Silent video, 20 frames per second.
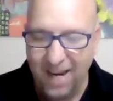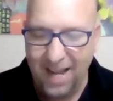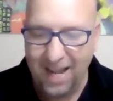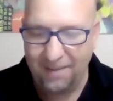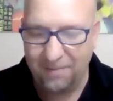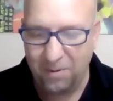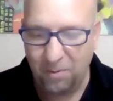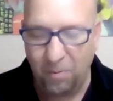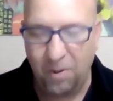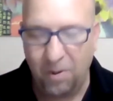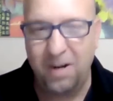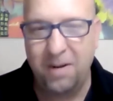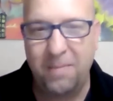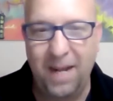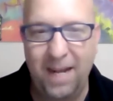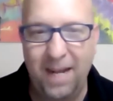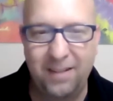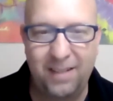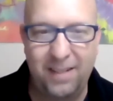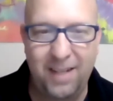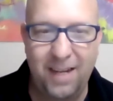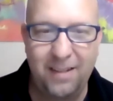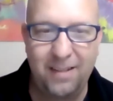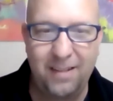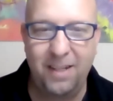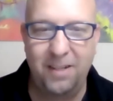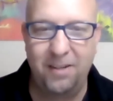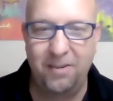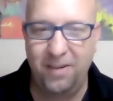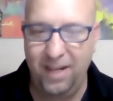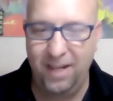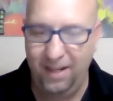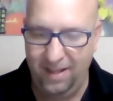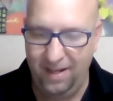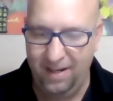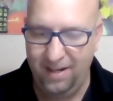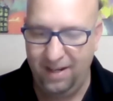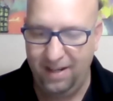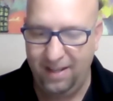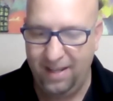have to worry about selling it or
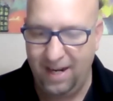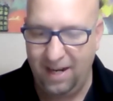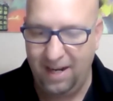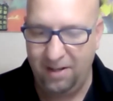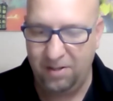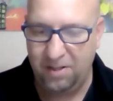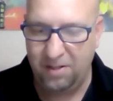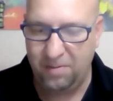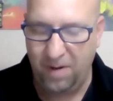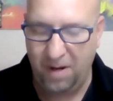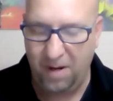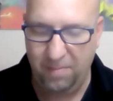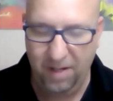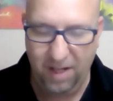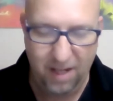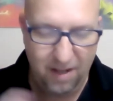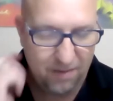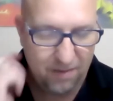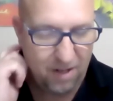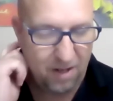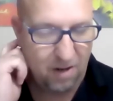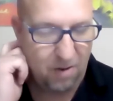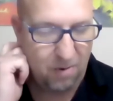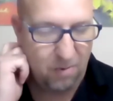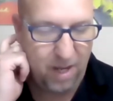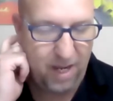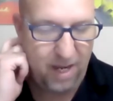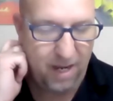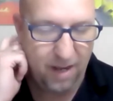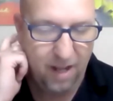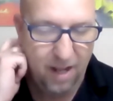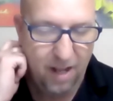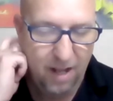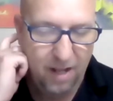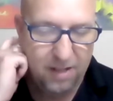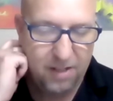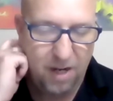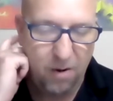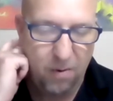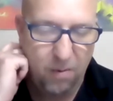anything like that, I'd just probably give it all away.
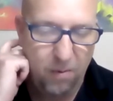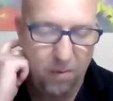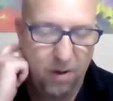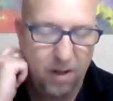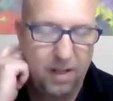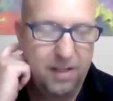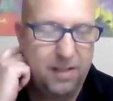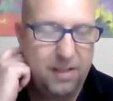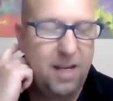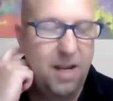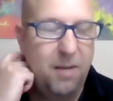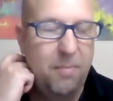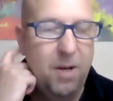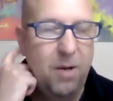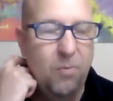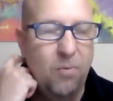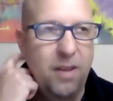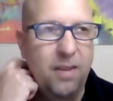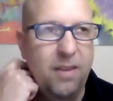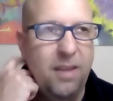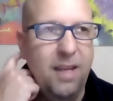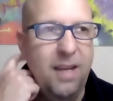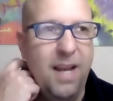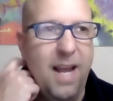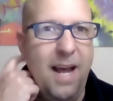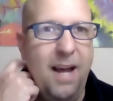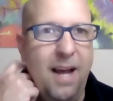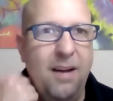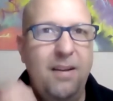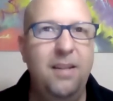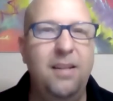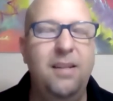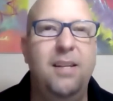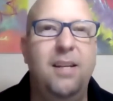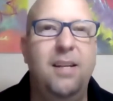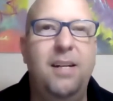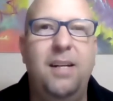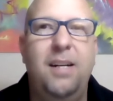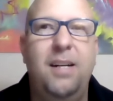So tell me one thing, Alan.